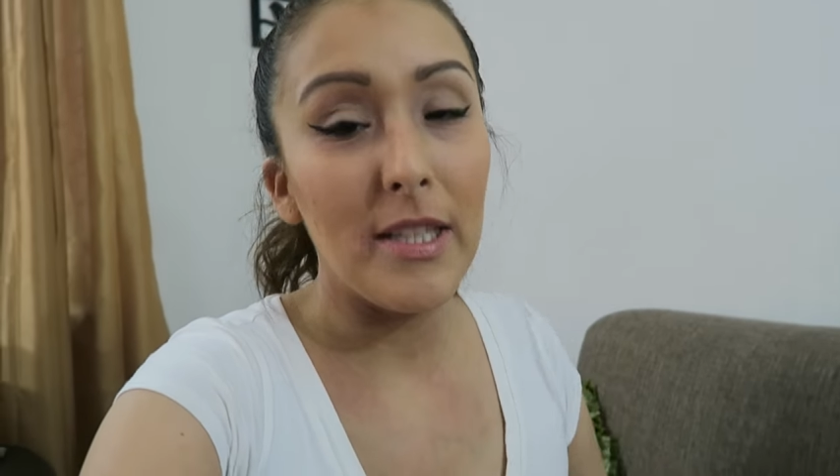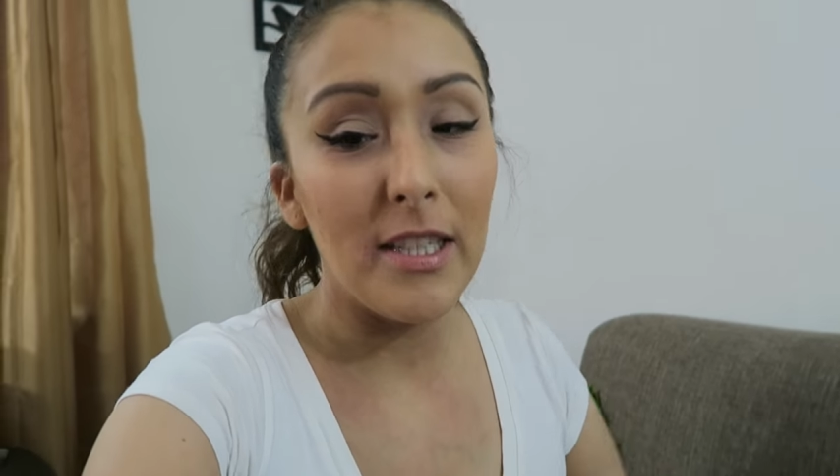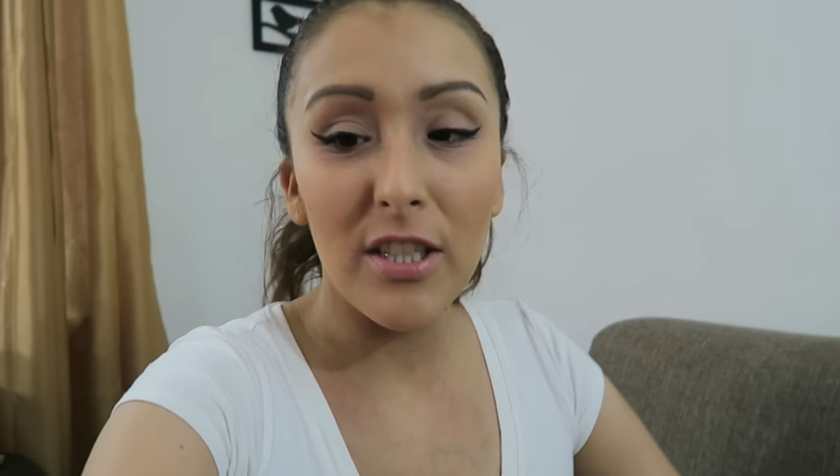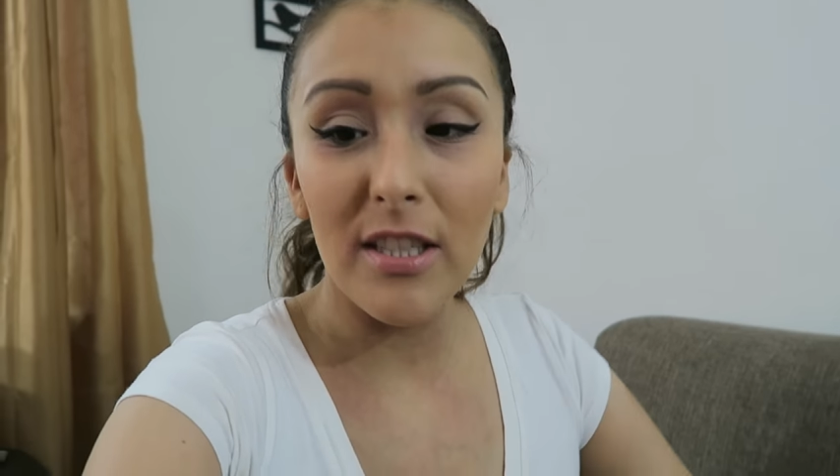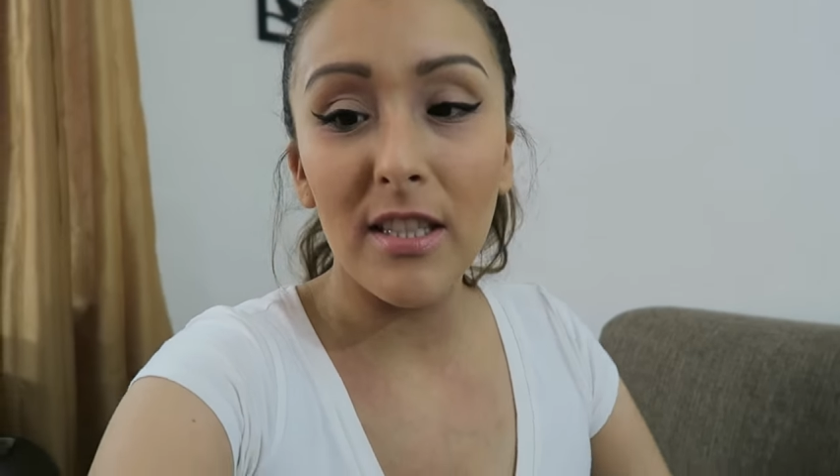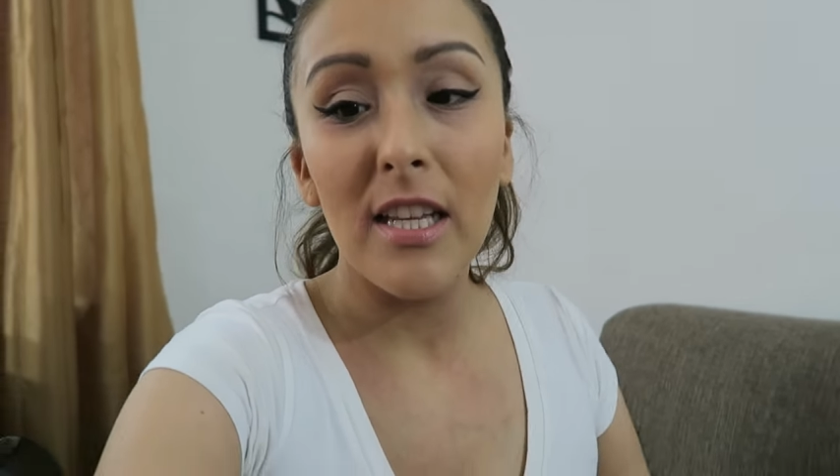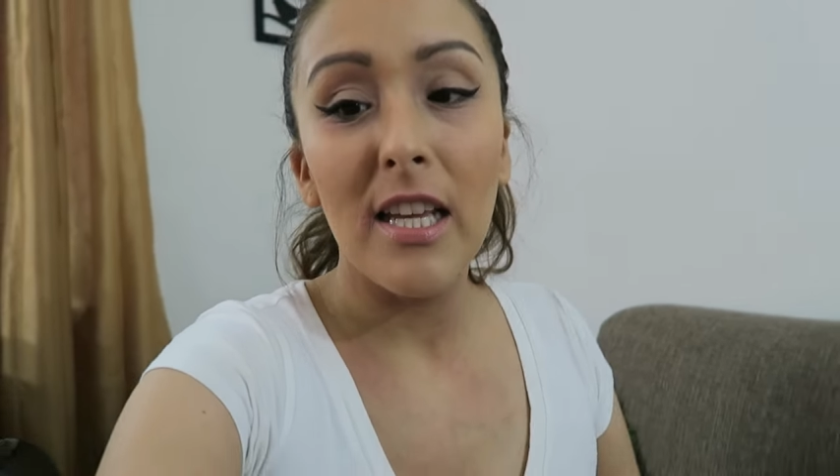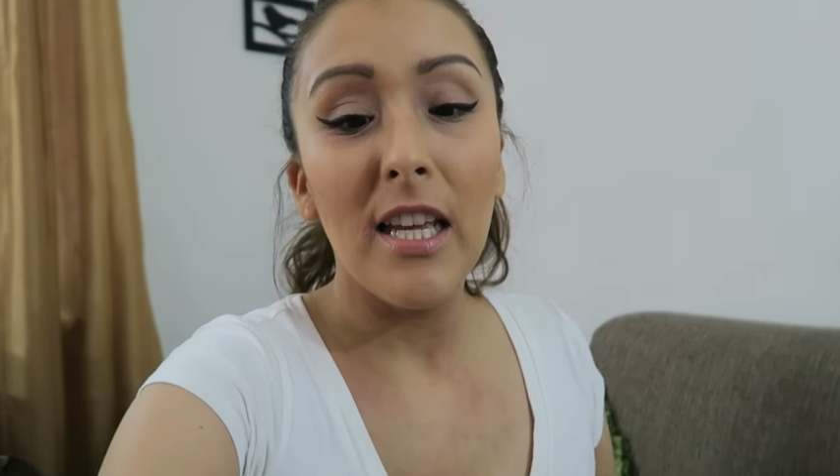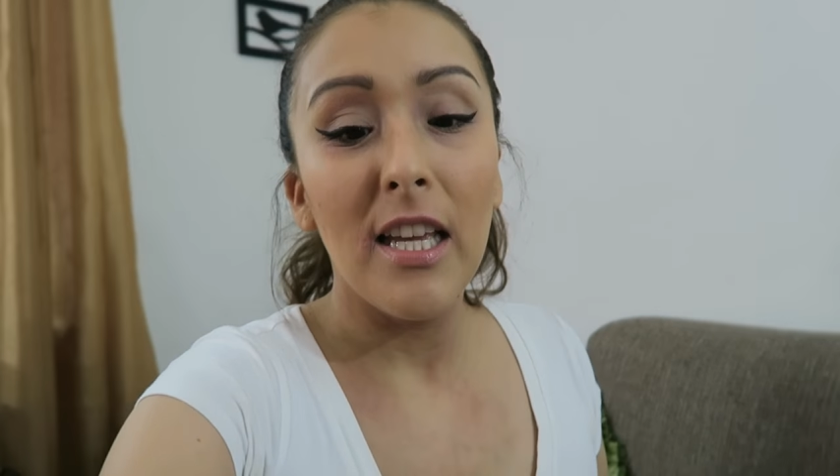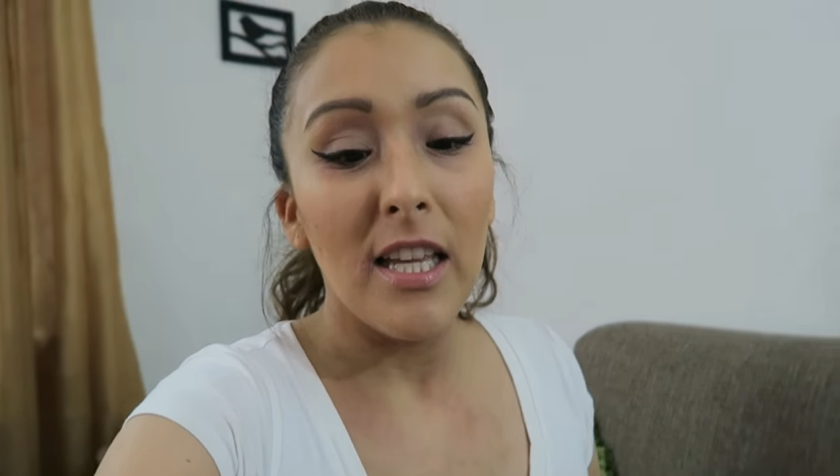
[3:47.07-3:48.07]
He just
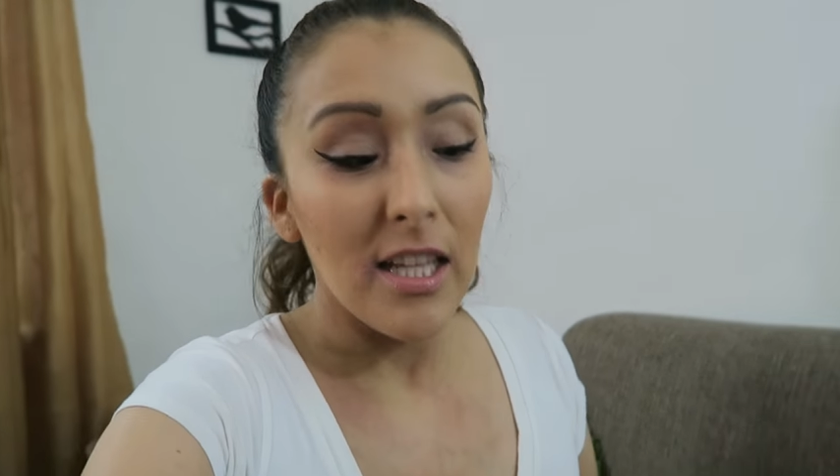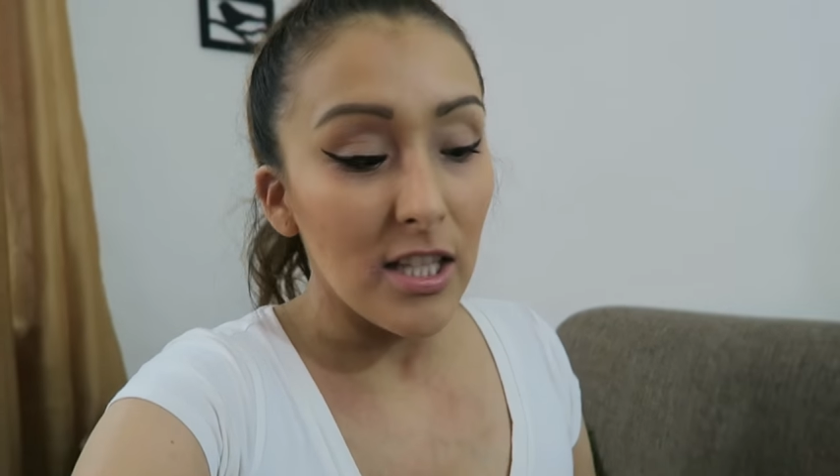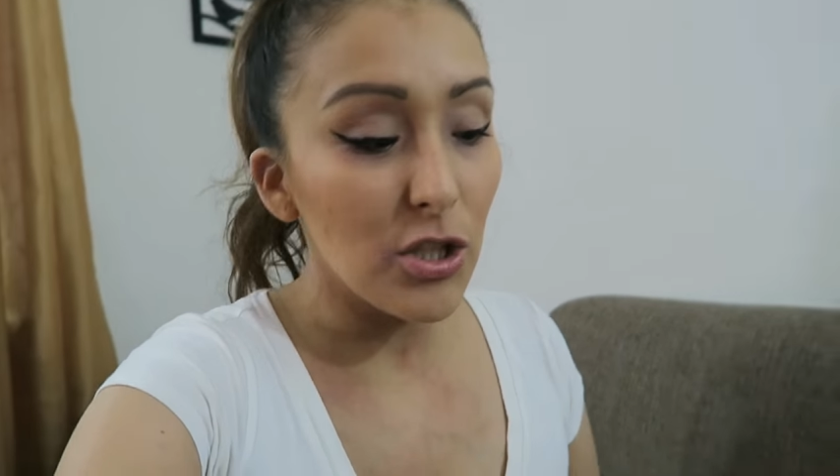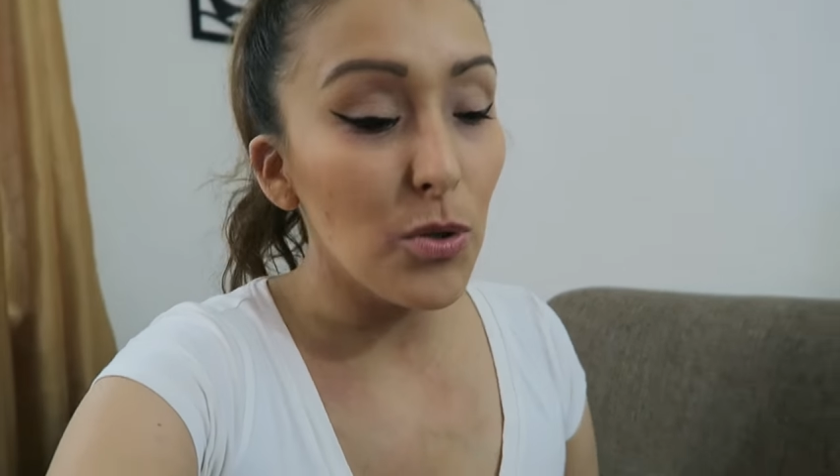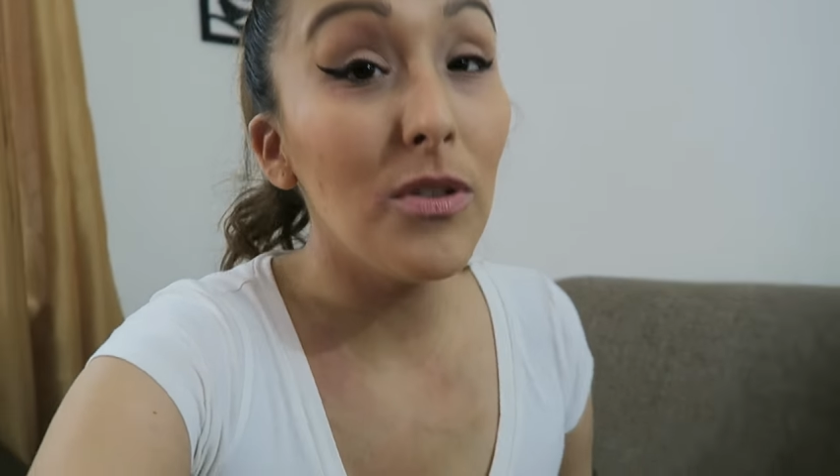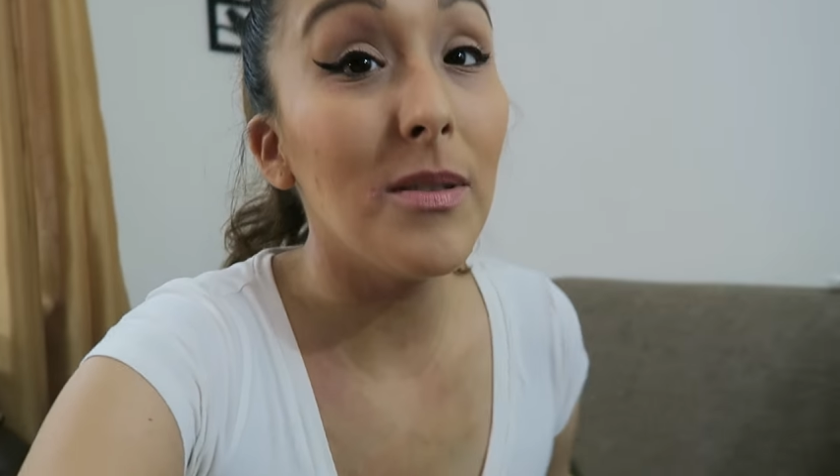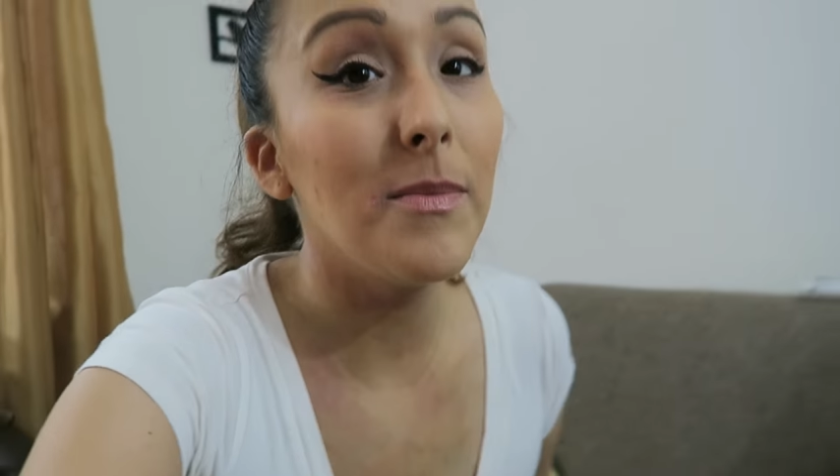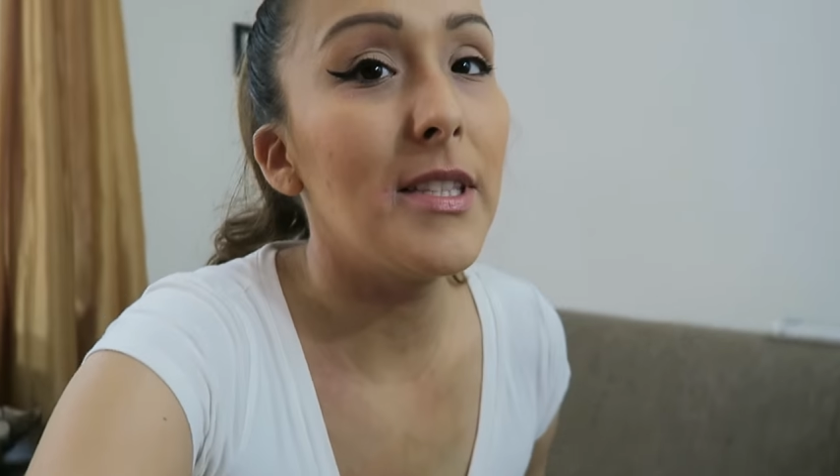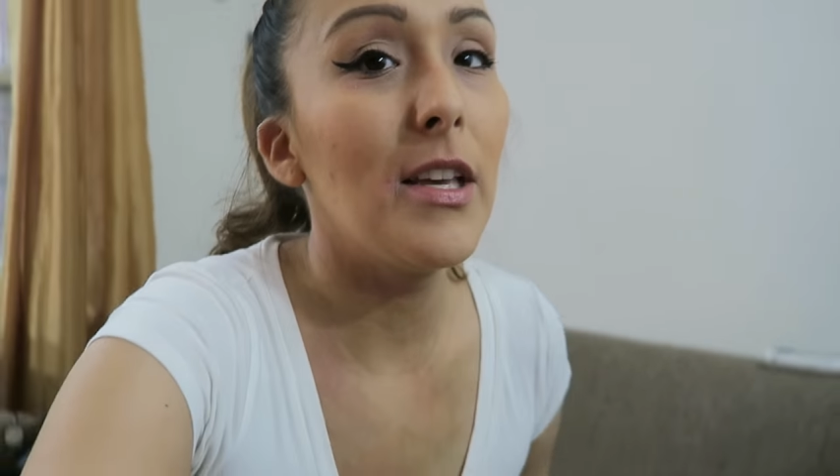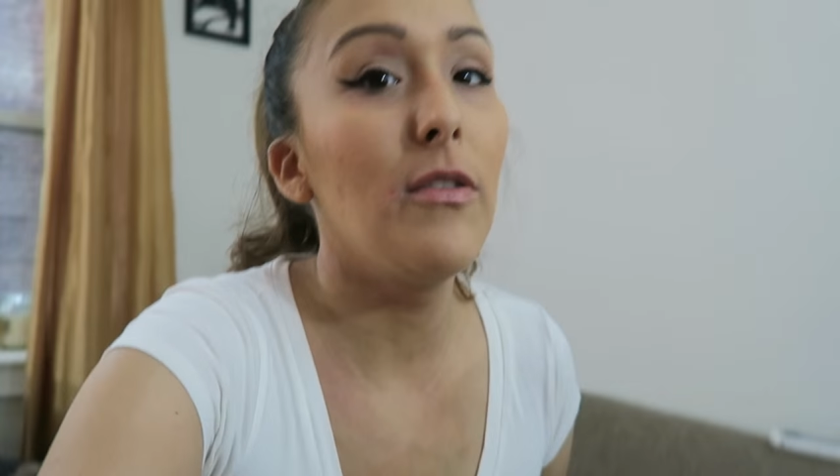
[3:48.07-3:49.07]
soothes
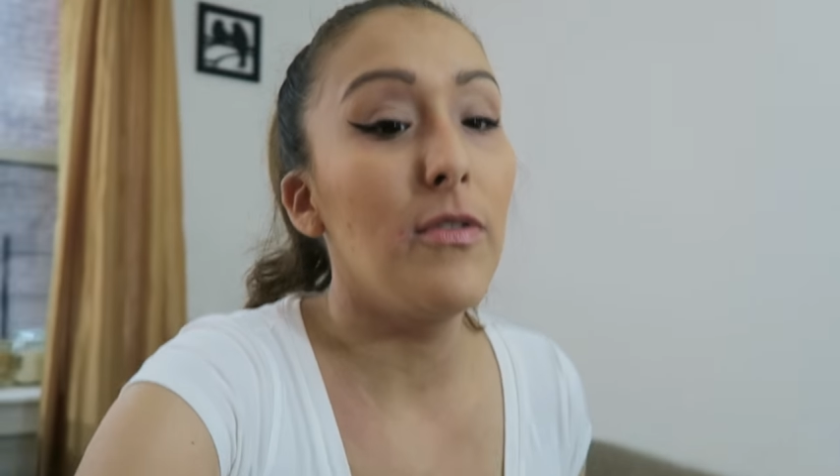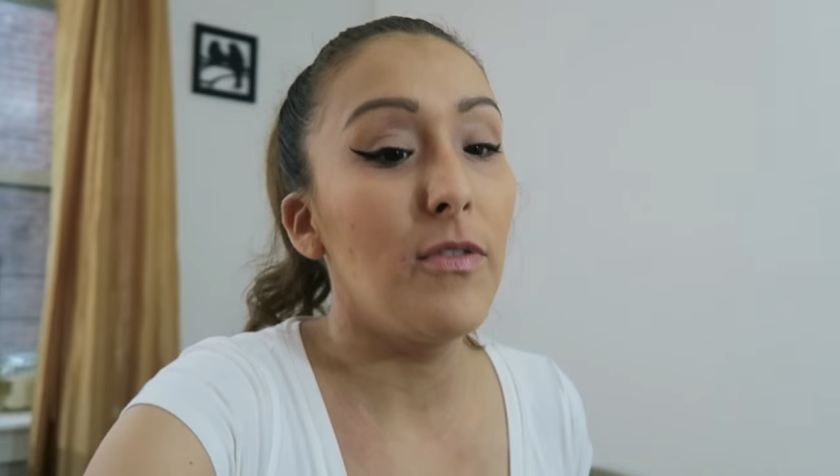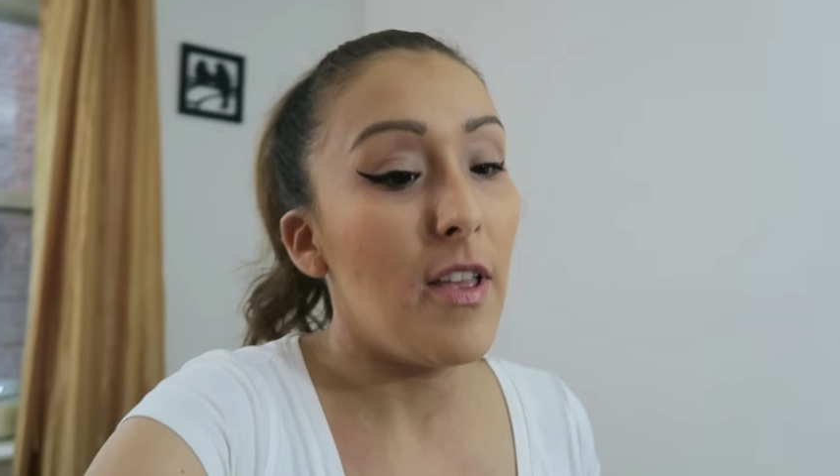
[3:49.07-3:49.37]
himself